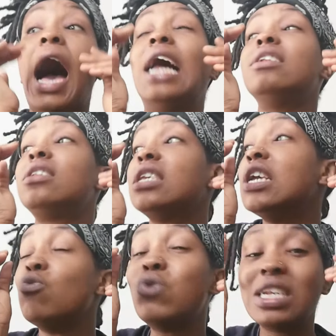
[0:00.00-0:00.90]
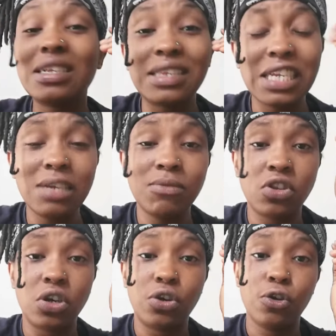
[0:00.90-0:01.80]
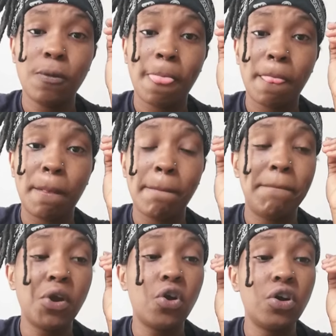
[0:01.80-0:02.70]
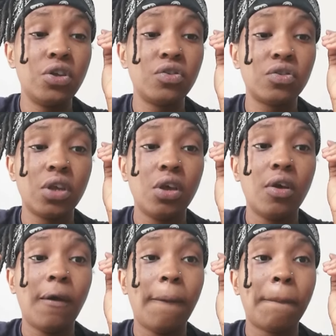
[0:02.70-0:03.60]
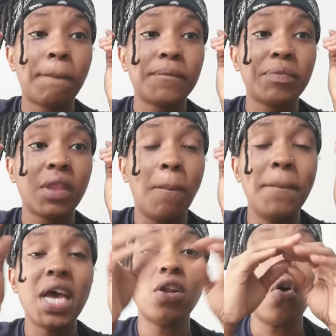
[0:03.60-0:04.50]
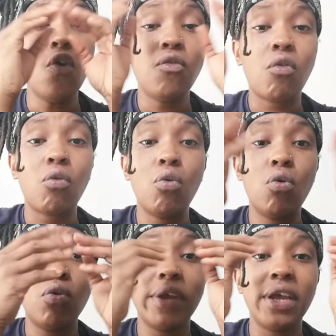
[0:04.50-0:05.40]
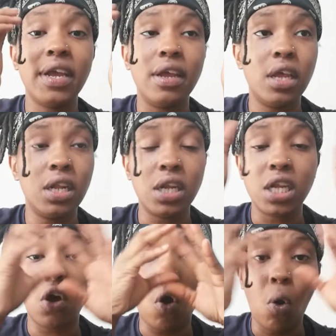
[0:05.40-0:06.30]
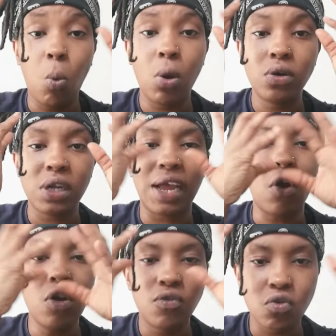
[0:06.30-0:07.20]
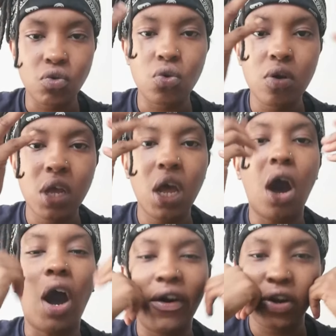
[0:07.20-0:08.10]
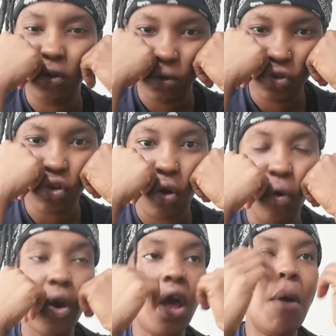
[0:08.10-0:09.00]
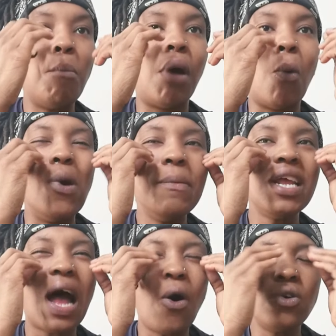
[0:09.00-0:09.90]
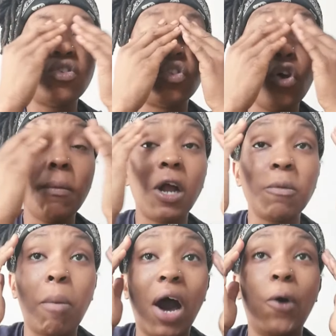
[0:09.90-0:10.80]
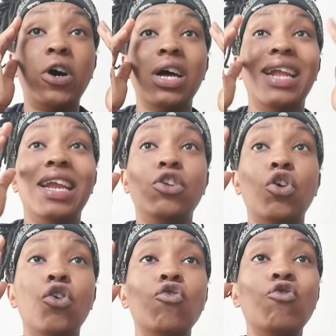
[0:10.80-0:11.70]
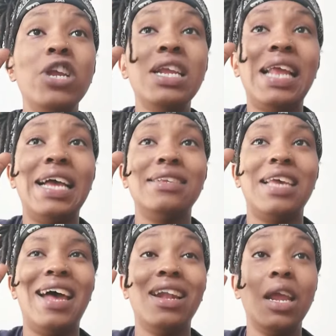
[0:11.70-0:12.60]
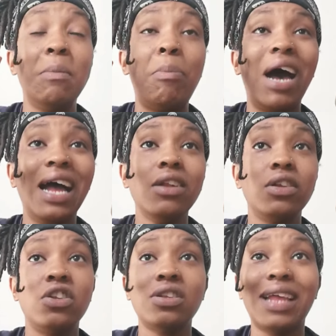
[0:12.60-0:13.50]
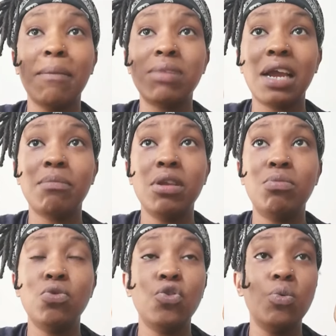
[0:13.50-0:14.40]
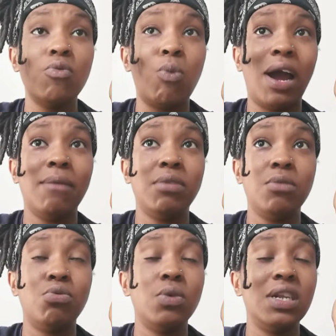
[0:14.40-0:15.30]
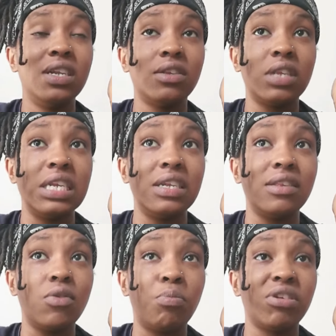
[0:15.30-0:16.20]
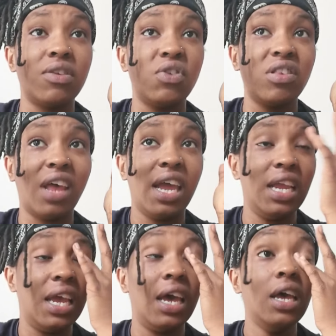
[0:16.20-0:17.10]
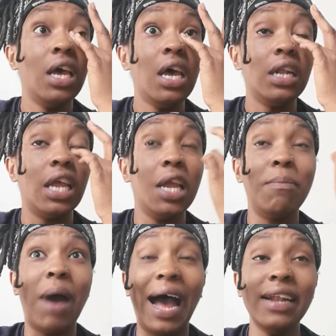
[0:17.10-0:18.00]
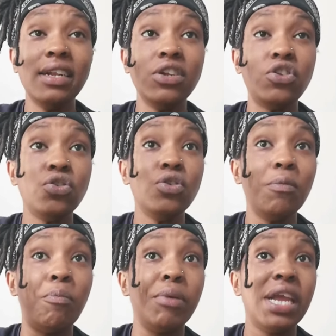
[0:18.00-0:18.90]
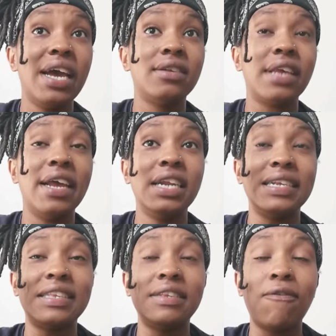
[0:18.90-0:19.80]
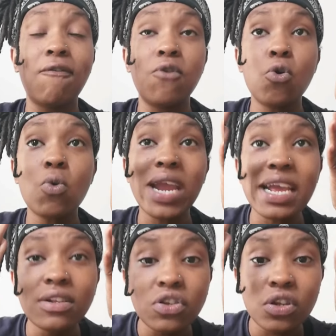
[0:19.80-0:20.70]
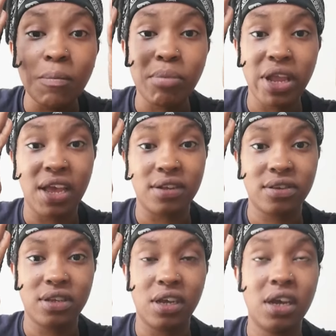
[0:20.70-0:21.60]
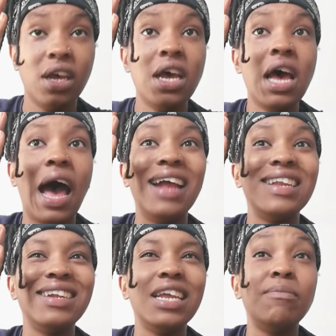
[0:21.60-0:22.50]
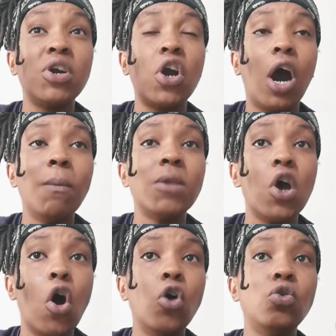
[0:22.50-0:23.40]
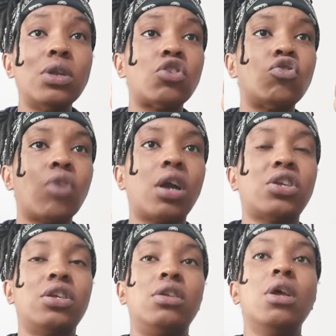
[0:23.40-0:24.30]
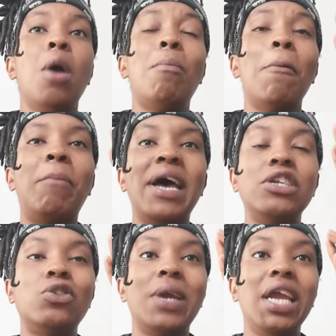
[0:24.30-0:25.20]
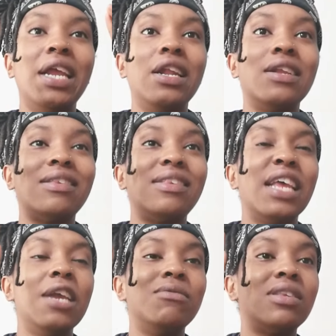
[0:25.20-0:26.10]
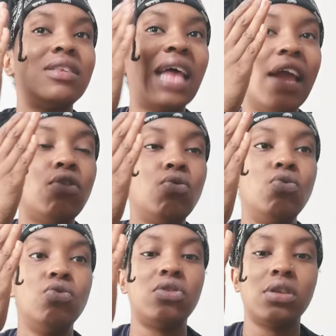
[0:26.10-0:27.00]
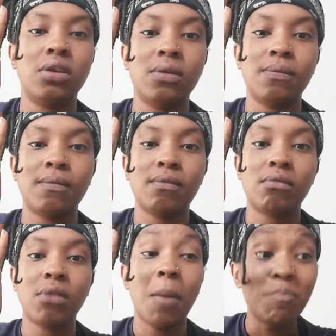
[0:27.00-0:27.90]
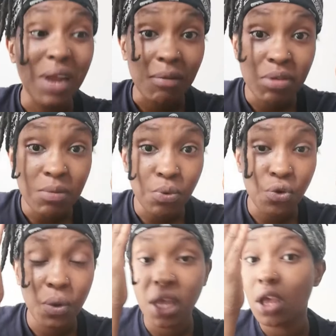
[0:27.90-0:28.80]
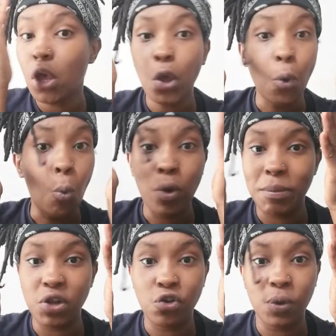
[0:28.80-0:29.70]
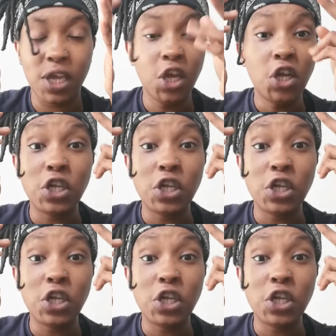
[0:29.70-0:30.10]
And it wouldn't seem so, because men overall, in the whole world, like overall, are in control. But women hold so much power and they don't realise it, and they pander, just like black people do with white people in this oppressive society, yeah? They pander to the BS and they fall into the BS, yeah? And then they become their own destruction, perpetuating the same cycles. Black people do it. Women do it.